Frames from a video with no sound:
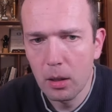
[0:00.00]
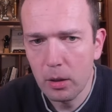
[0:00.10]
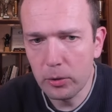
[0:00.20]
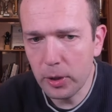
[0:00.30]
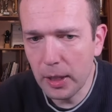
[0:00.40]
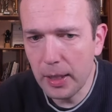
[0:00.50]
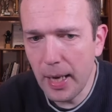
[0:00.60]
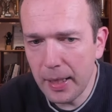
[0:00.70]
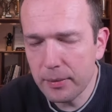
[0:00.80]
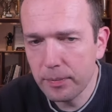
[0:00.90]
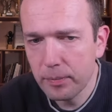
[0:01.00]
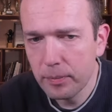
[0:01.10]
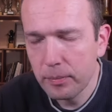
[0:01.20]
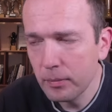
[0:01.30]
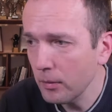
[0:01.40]
Rook e8.
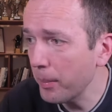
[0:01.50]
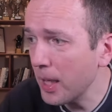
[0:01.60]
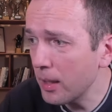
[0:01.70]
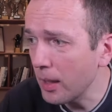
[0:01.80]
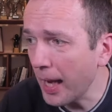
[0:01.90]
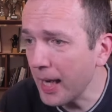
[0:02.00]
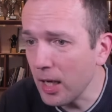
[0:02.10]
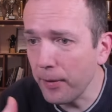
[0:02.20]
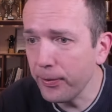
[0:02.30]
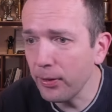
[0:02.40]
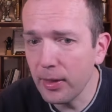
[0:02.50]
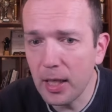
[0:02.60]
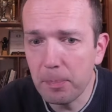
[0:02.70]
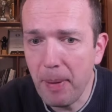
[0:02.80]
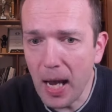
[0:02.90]
I mean, again, if you
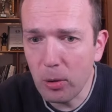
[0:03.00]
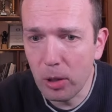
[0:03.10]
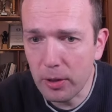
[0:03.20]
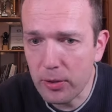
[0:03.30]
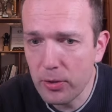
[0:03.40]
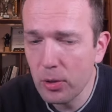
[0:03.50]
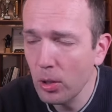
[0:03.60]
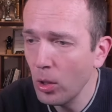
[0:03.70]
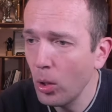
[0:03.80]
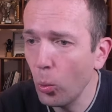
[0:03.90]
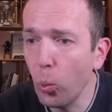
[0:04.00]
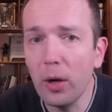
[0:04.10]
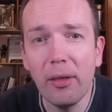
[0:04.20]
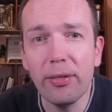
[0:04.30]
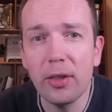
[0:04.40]
think backwards, what
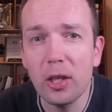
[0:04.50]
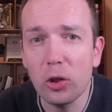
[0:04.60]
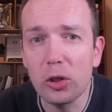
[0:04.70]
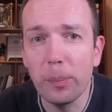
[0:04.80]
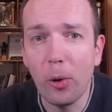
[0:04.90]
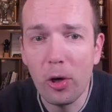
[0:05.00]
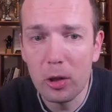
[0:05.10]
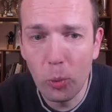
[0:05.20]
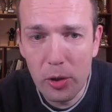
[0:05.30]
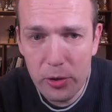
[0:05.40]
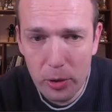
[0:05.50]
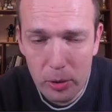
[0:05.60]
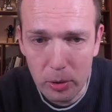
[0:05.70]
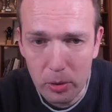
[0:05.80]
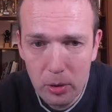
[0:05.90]
do you think your opponent wants to
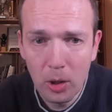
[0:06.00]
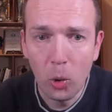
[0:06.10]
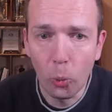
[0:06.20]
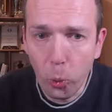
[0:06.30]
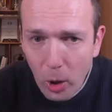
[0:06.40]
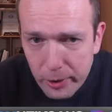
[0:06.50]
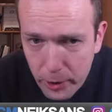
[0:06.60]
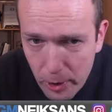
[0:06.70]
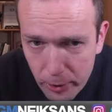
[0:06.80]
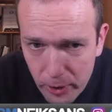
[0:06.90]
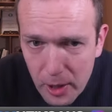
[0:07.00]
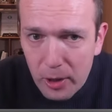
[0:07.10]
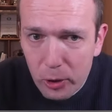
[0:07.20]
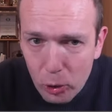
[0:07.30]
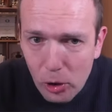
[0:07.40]
do? What do you
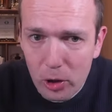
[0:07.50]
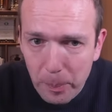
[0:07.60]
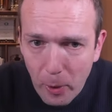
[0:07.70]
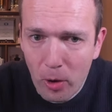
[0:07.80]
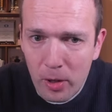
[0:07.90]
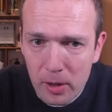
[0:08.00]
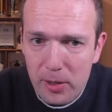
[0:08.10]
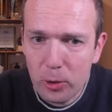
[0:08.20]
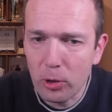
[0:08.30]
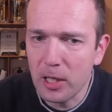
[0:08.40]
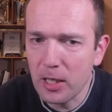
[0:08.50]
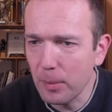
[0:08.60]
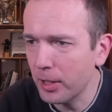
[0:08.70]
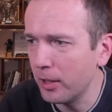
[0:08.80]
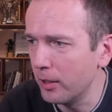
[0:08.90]
think your opponent is cooking
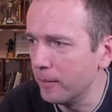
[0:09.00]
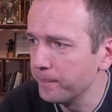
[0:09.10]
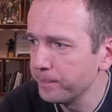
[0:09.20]
up here?